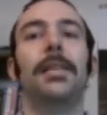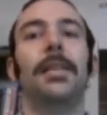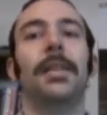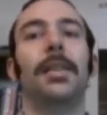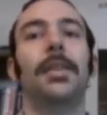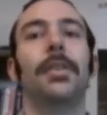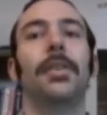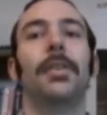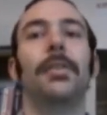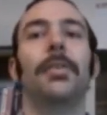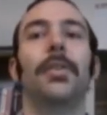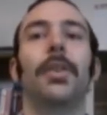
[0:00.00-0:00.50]
the
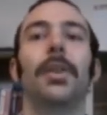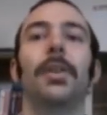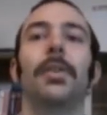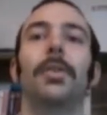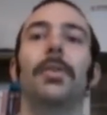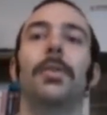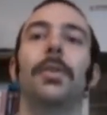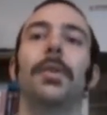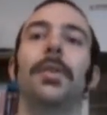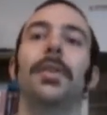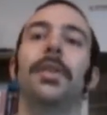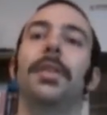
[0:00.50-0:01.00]
year of our
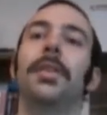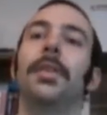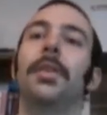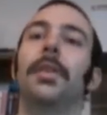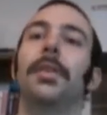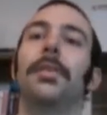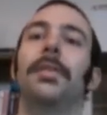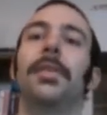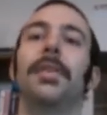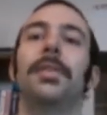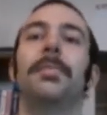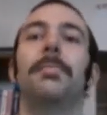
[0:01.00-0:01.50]
Lord, the year
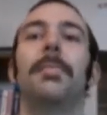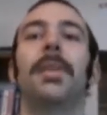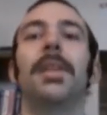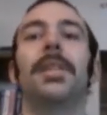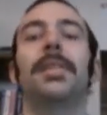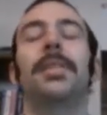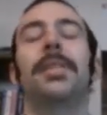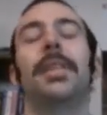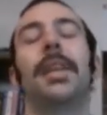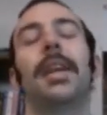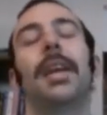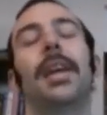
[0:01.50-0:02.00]
of this
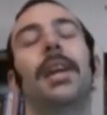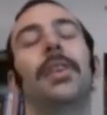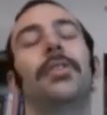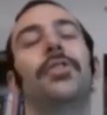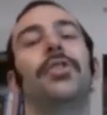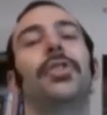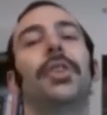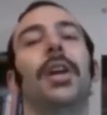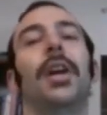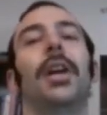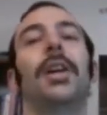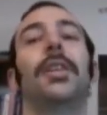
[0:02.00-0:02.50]

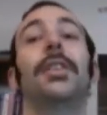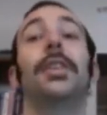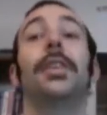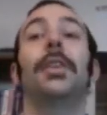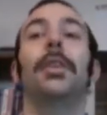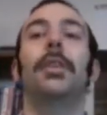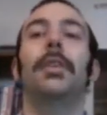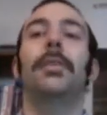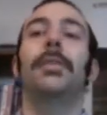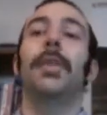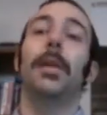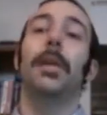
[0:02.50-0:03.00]
mustache, uh, the
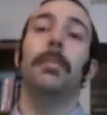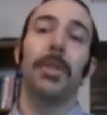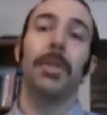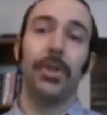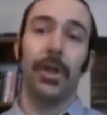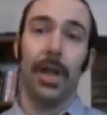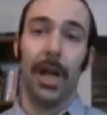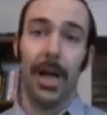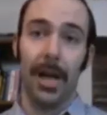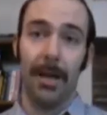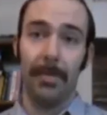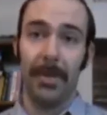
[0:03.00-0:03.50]
year of
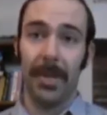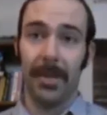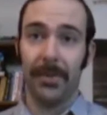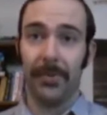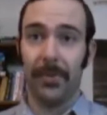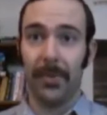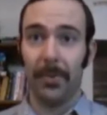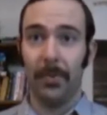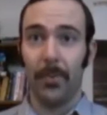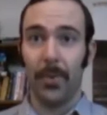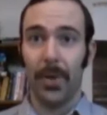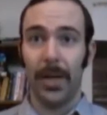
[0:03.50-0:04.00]
Image Comics,
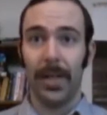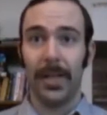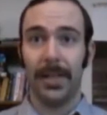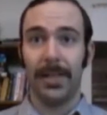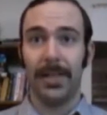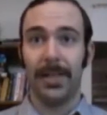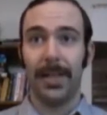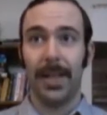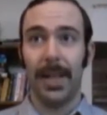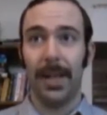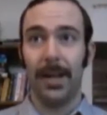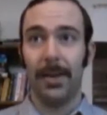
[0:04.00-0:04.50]
from what it
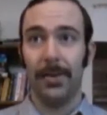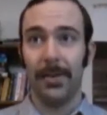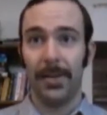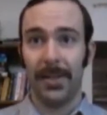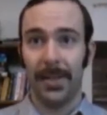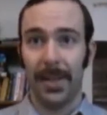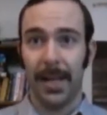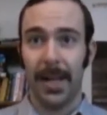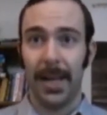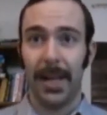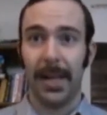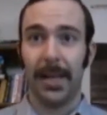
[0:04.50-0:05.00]
sounds
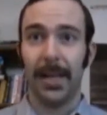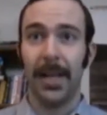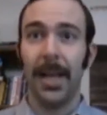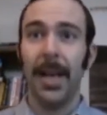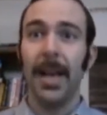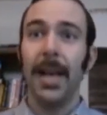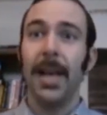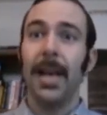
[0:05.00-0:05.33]
like.